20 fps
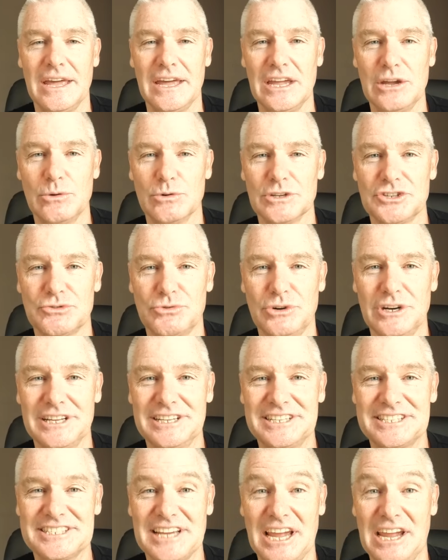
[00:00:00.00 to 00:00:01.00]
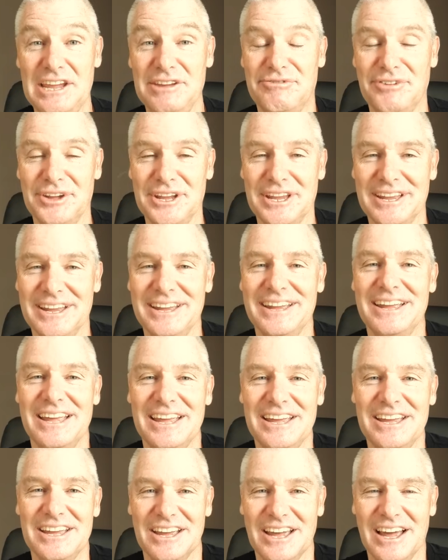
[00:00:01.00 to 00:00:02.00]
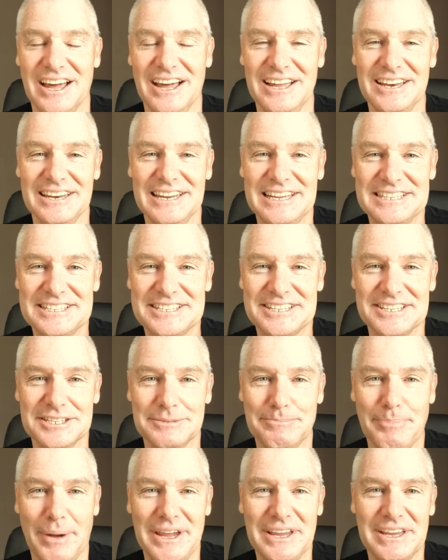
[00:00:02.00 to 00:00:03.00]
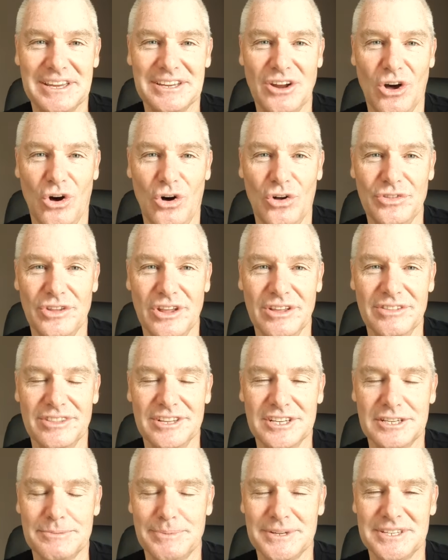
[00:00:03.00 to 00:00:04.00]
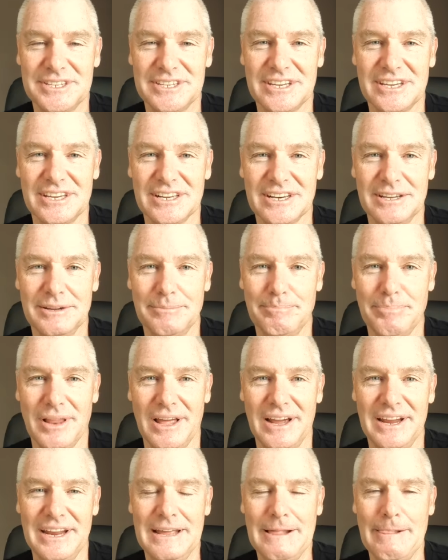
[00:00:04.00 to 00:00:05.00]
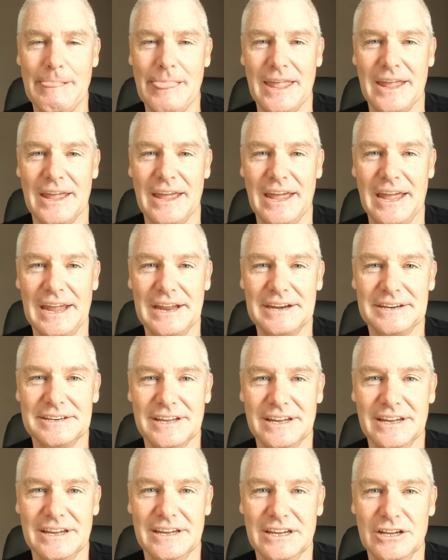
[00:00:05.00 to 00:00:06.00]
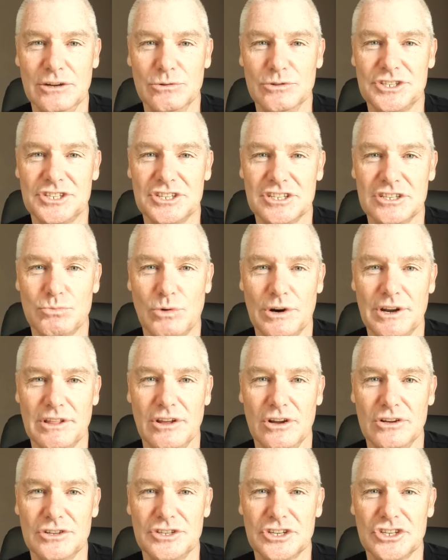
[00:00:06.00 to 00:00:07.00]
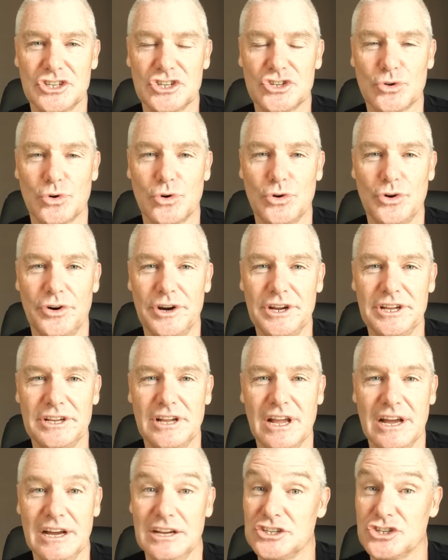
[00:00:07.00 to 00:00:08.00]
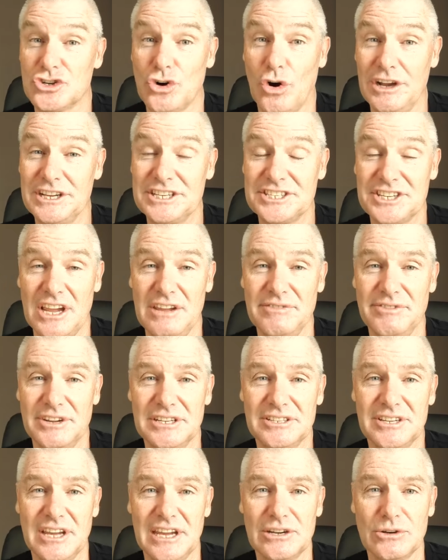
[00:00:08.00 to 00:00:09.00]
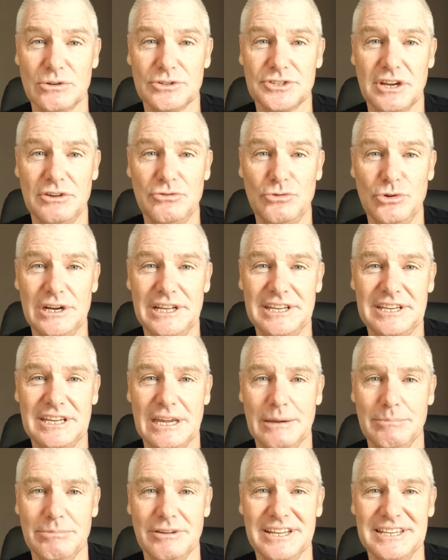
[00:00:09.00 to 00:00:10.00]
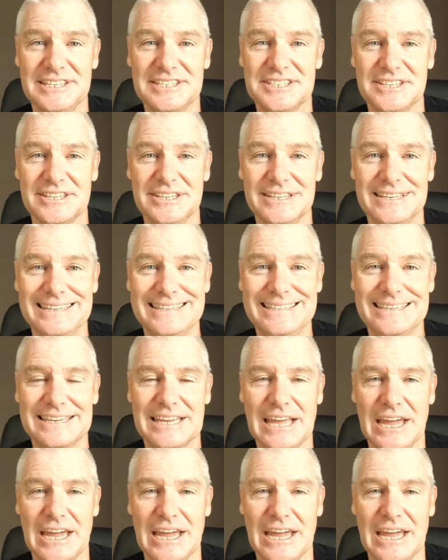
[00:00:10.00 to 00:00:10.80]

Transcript: He was really saving Leinster's bacon on this particular play, and it was just one of those extraordinary try-saving tackles that really kept Leinster in the